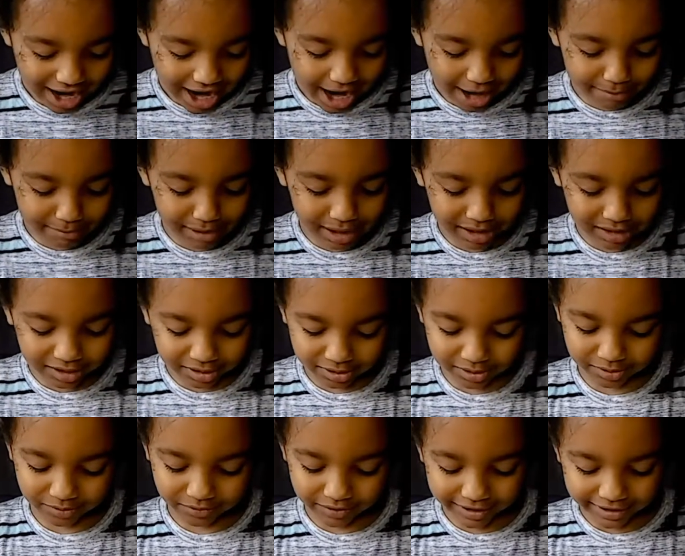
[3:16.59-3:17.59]
I made the
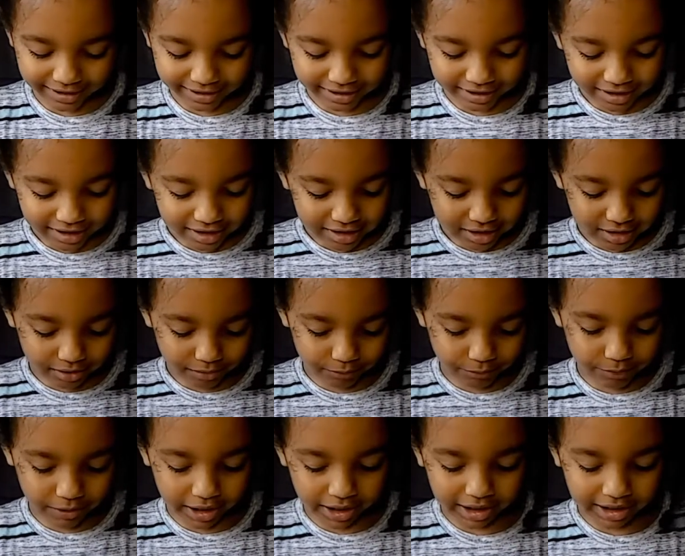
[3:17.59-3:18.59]
three the
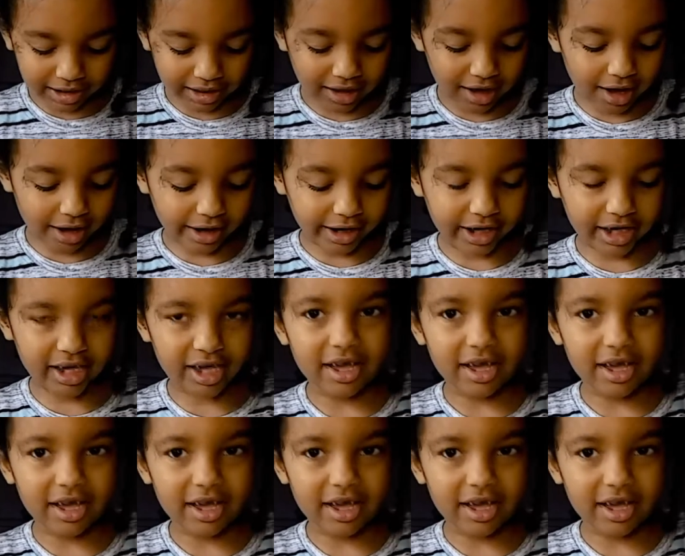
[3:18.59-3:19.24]
ring like